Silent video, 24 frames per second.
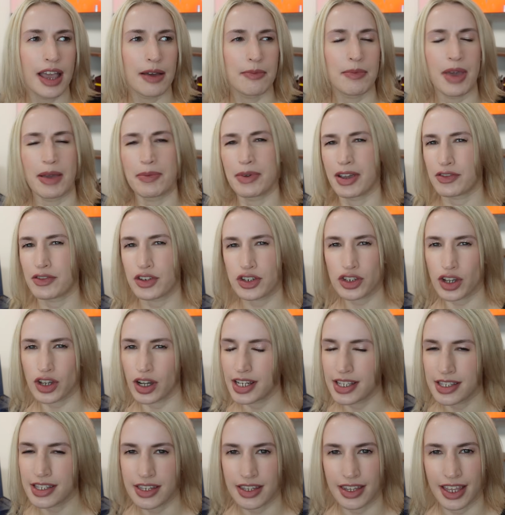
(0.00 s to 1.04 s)
maybe I've just
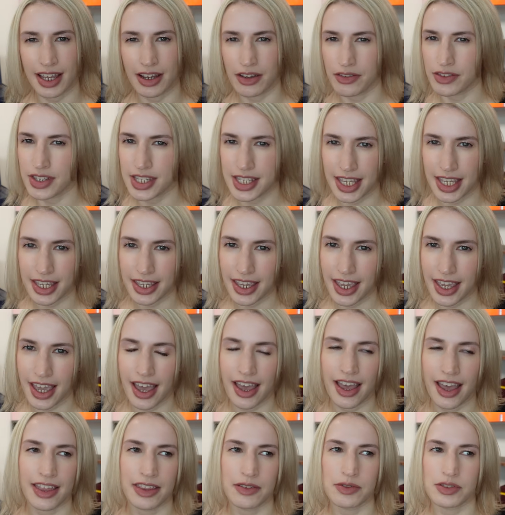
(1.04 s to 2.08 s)
got into like other
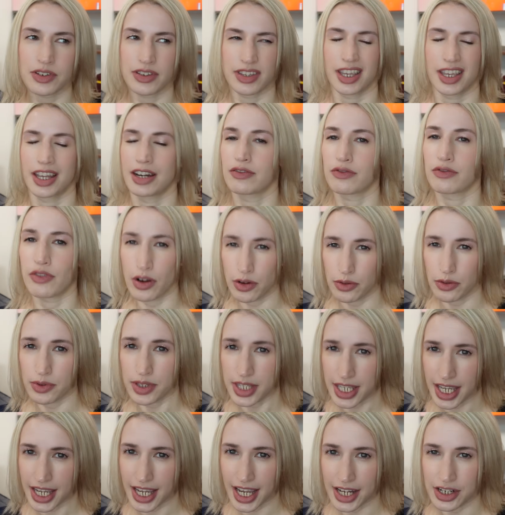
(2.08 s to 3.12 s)
skincare. There was nothing kind of wrong
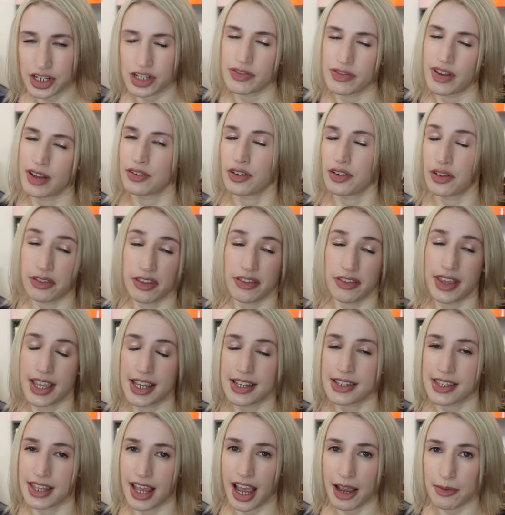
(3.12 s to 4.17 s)
with it. I just found other
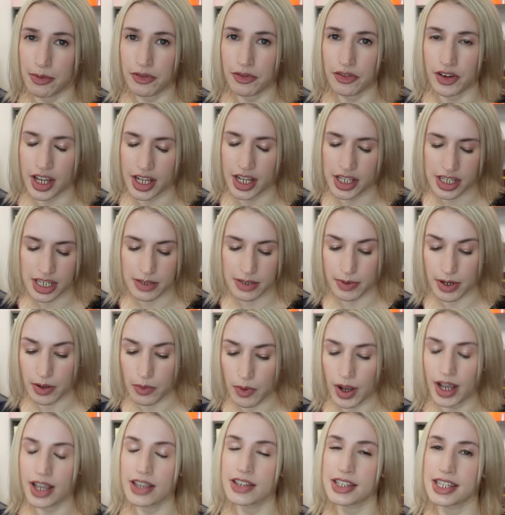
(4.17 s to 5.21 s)
things that I preferred. So it's been
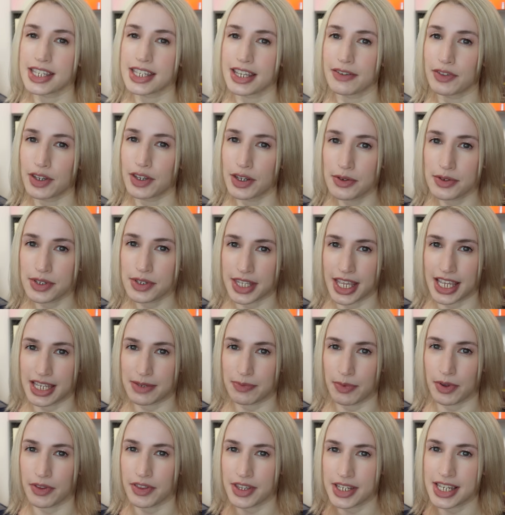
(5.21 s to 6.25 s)
a while since I've used this,
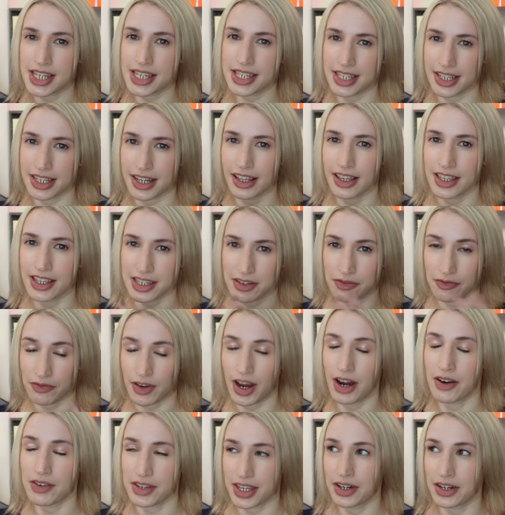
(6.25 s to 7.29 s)
but this is still, as
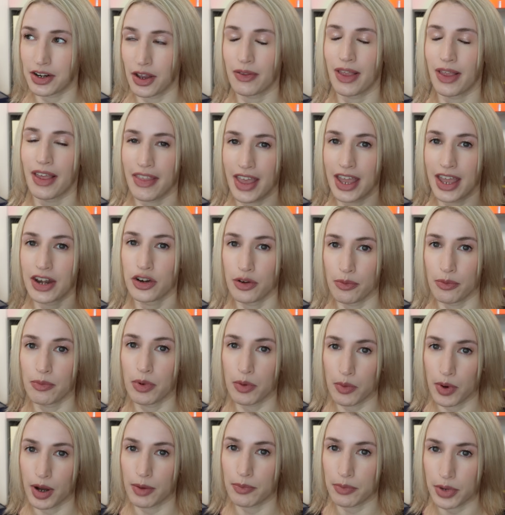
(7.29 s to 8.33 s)
far as I know, like their
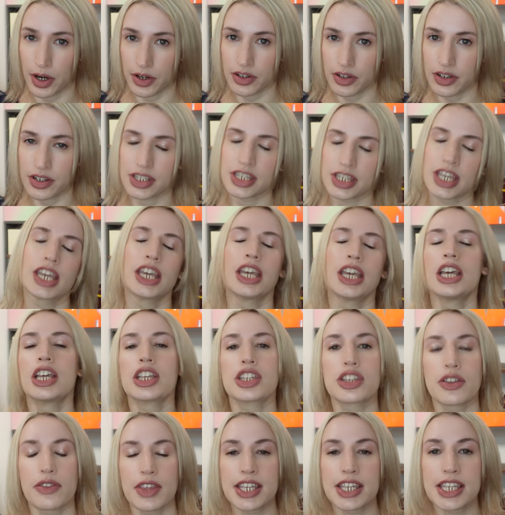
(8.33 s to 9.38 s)
number one product.
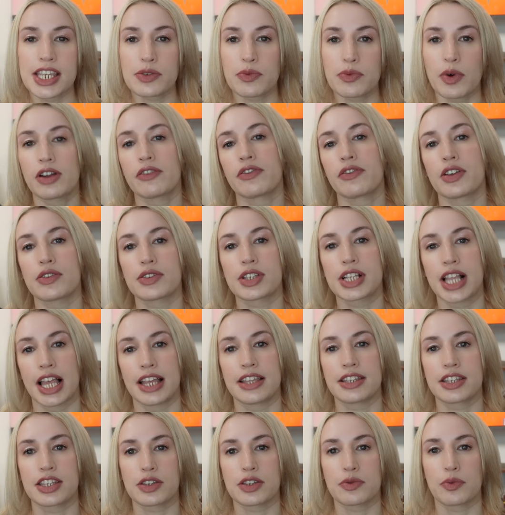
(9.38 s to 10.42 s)
So this is one of those
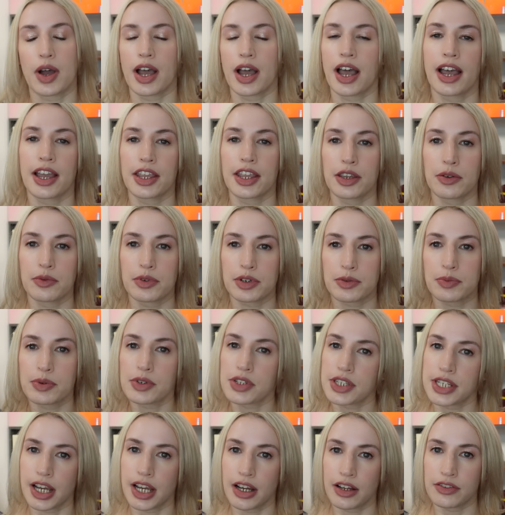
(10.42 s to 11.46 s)
cleansers where you would
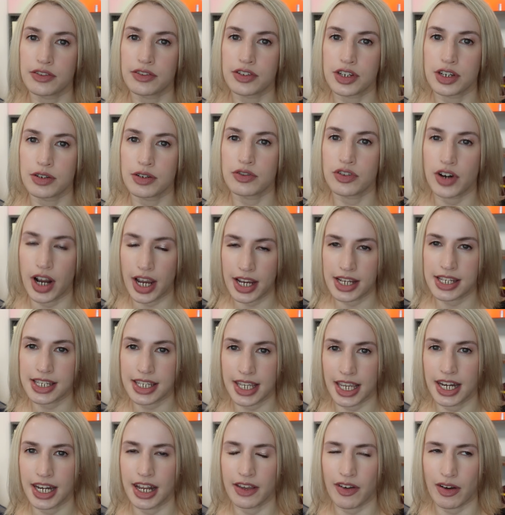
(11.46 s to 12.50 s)
put it onto dry
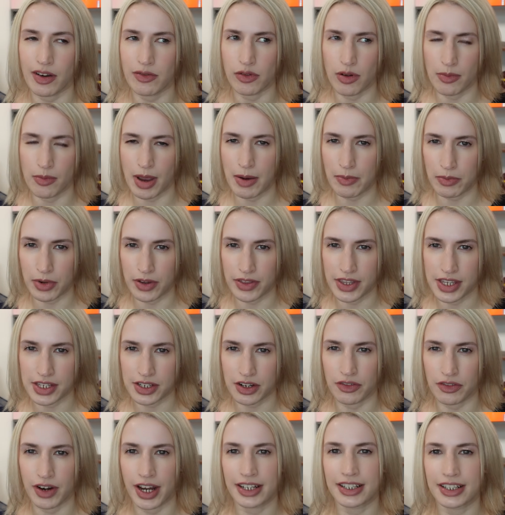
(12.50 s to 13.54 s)
skin, if I'm remembering this
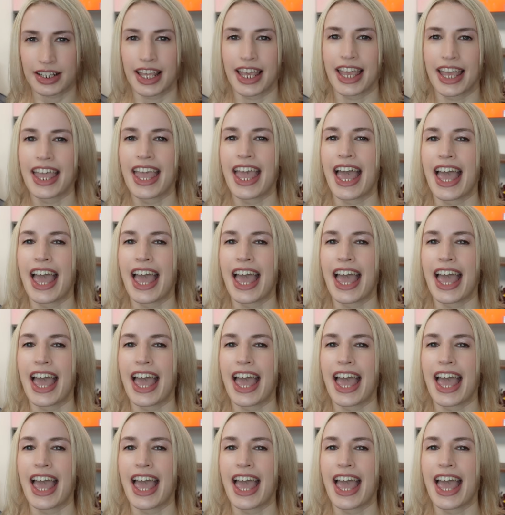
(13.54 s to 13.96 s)
correctly,